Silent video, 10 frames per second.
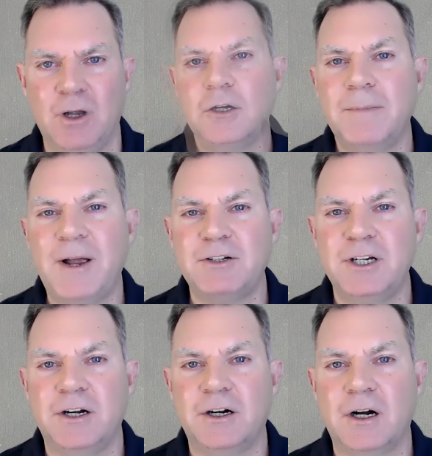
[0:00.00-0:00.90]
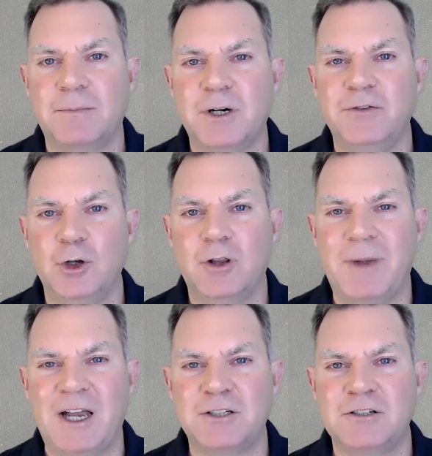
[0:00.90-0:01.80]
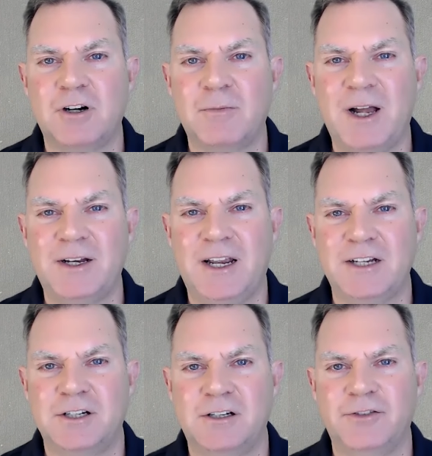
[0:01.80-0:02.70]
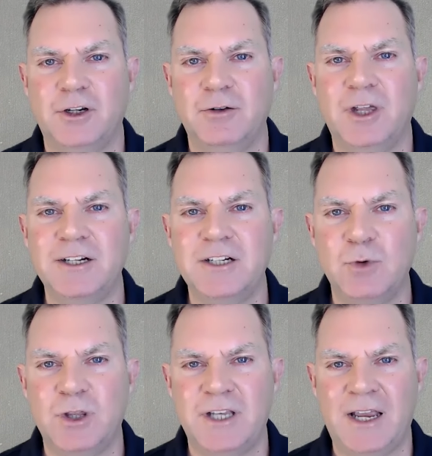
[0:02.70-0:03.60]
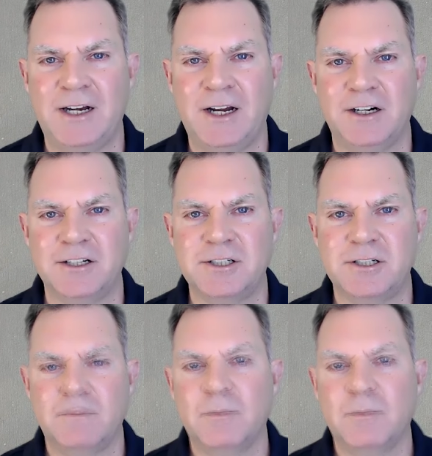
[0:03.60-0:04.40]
You're about to hear a preview of the Passion Struck podcast interview that I did with Dan Harris.